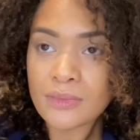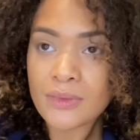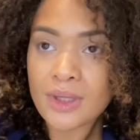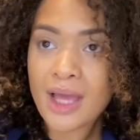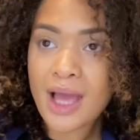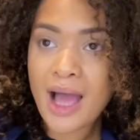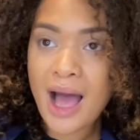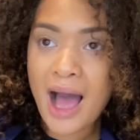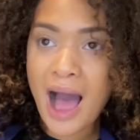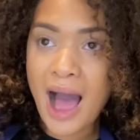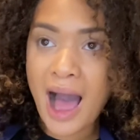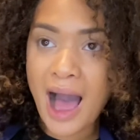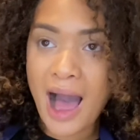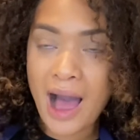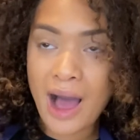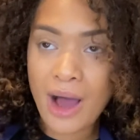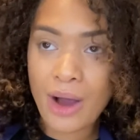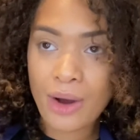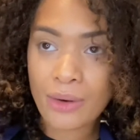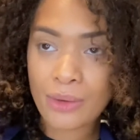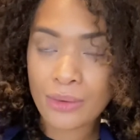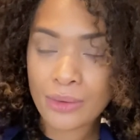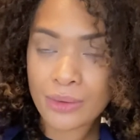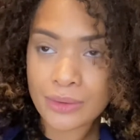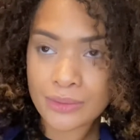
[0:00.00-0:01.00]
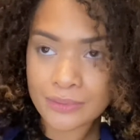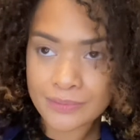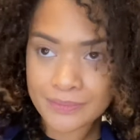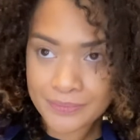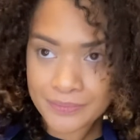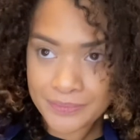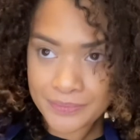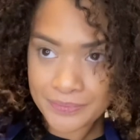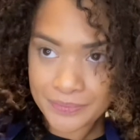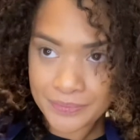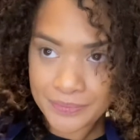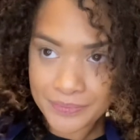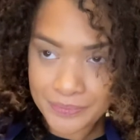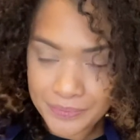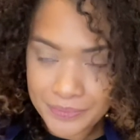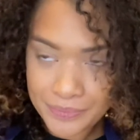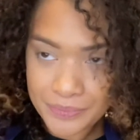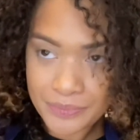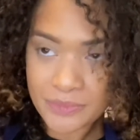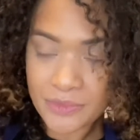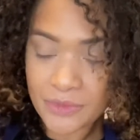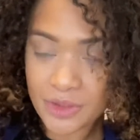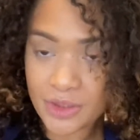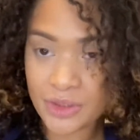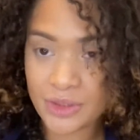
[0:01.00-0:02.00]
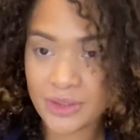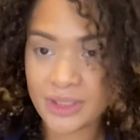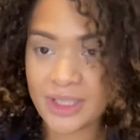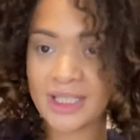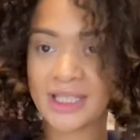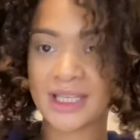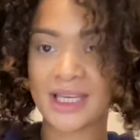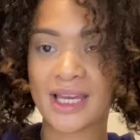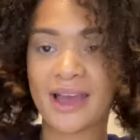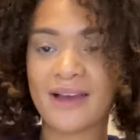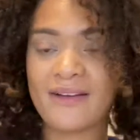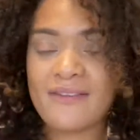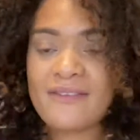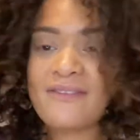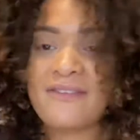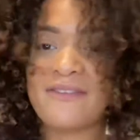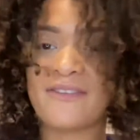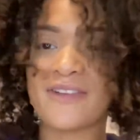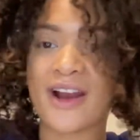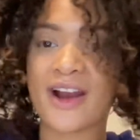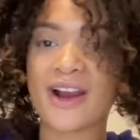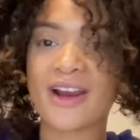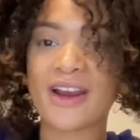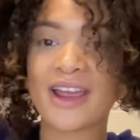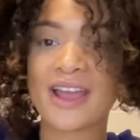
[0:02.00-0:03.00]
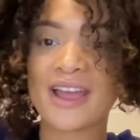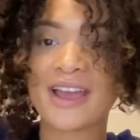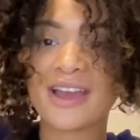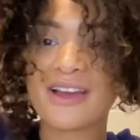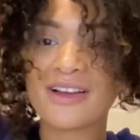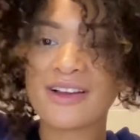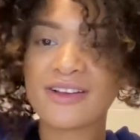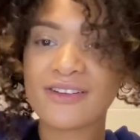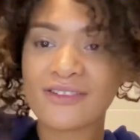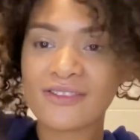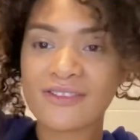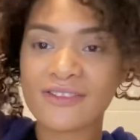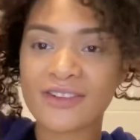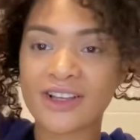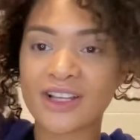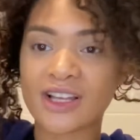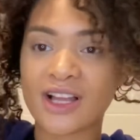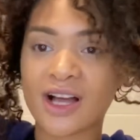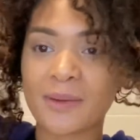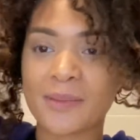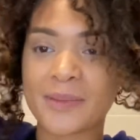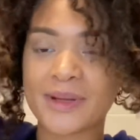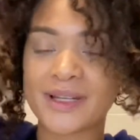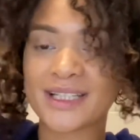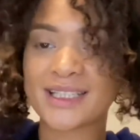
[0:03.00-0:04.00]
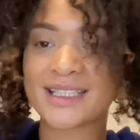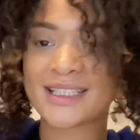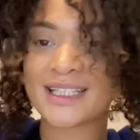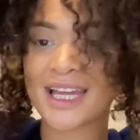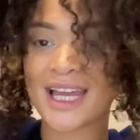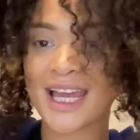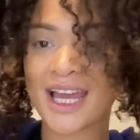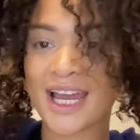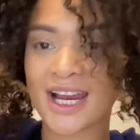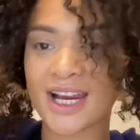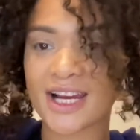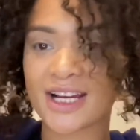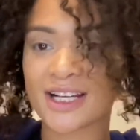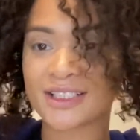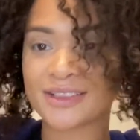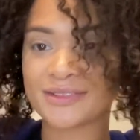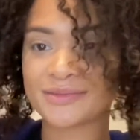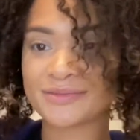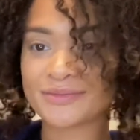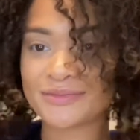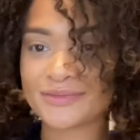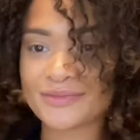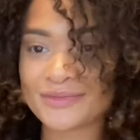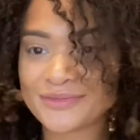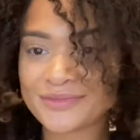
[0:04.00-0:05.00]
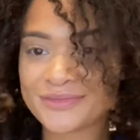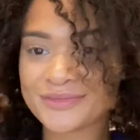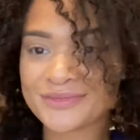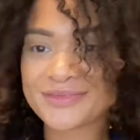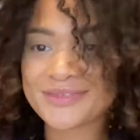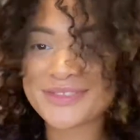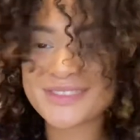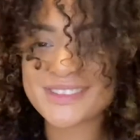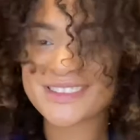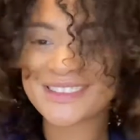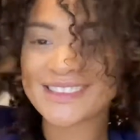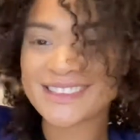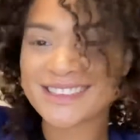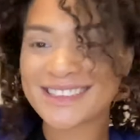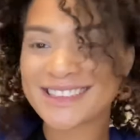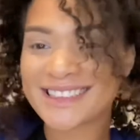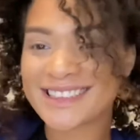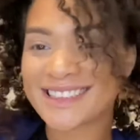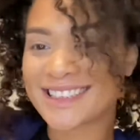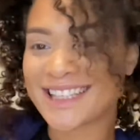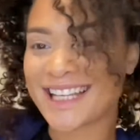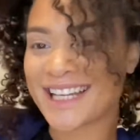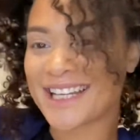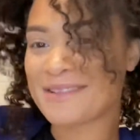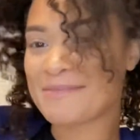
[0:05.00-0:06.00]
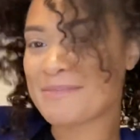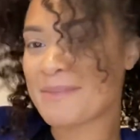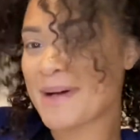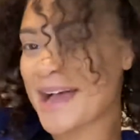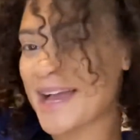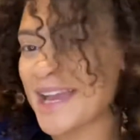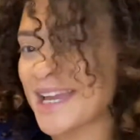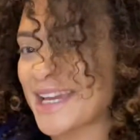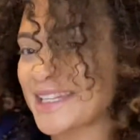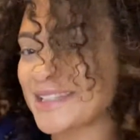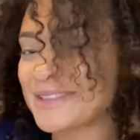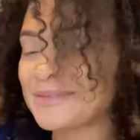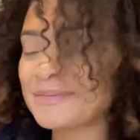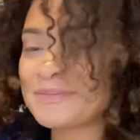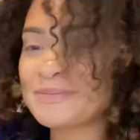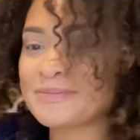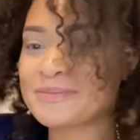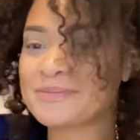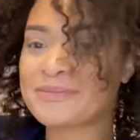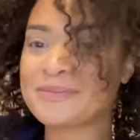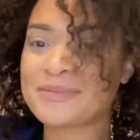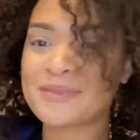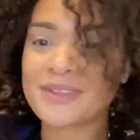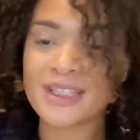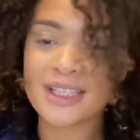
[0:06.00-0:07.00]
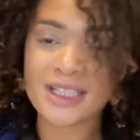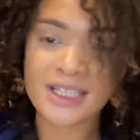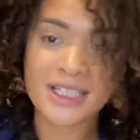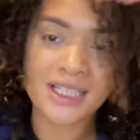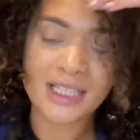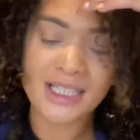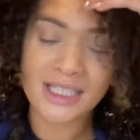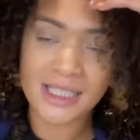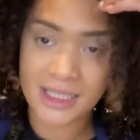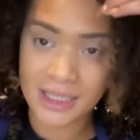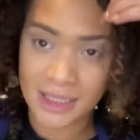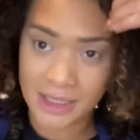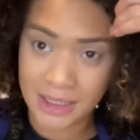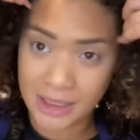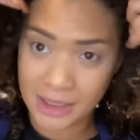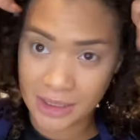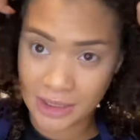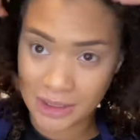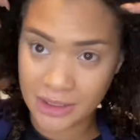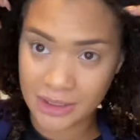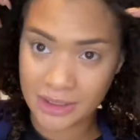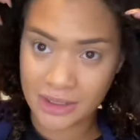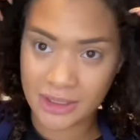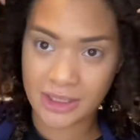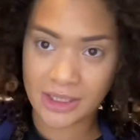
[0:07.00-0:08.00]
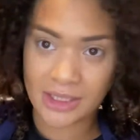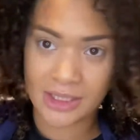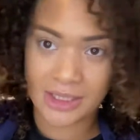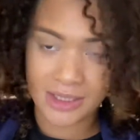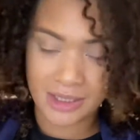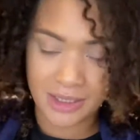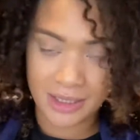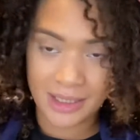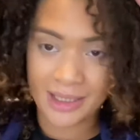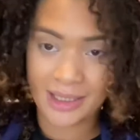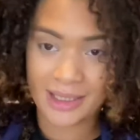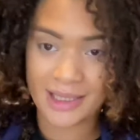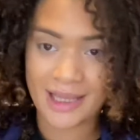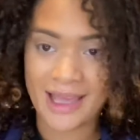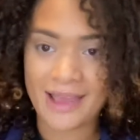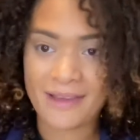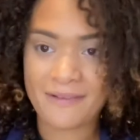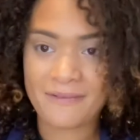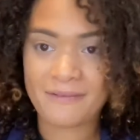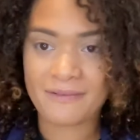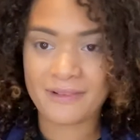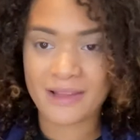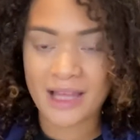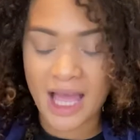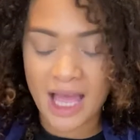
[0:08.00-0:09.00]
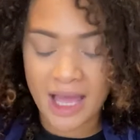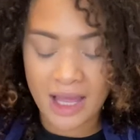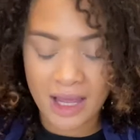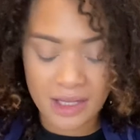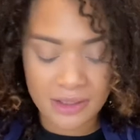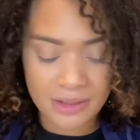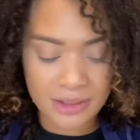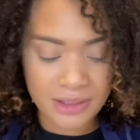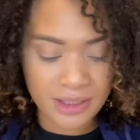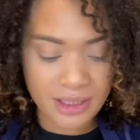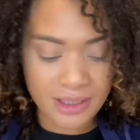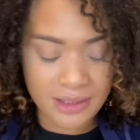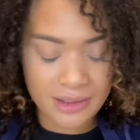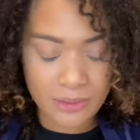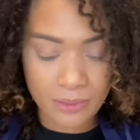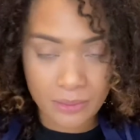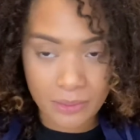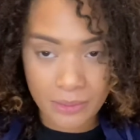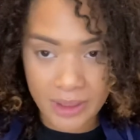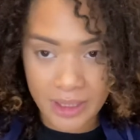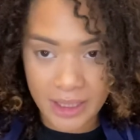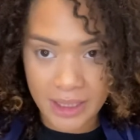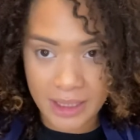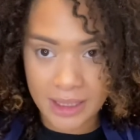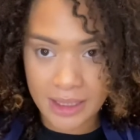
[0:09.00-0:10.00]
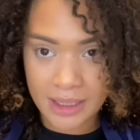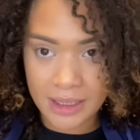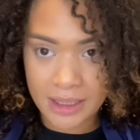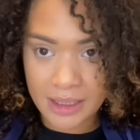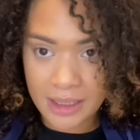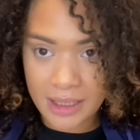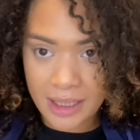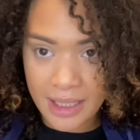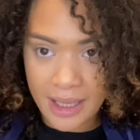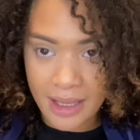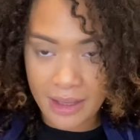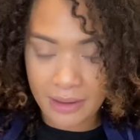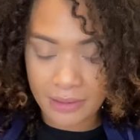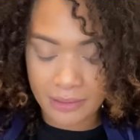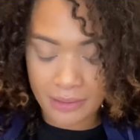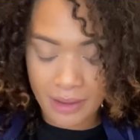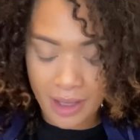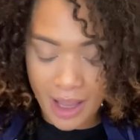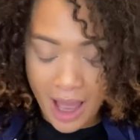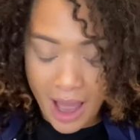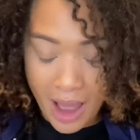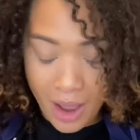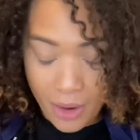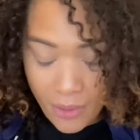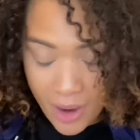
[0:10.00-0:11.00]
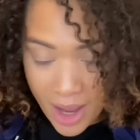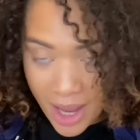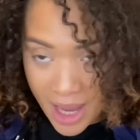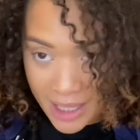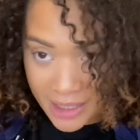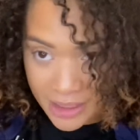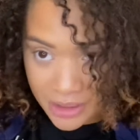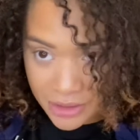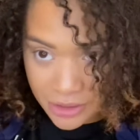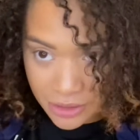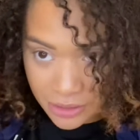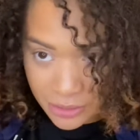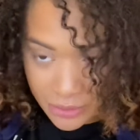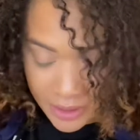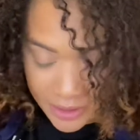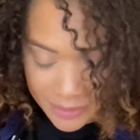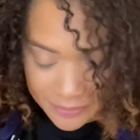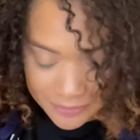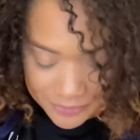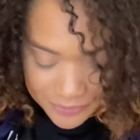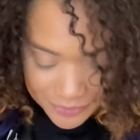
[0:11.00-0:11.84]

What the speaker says: how you can get very voluminous hair like mine to lay flat underneath the wig and how I do it.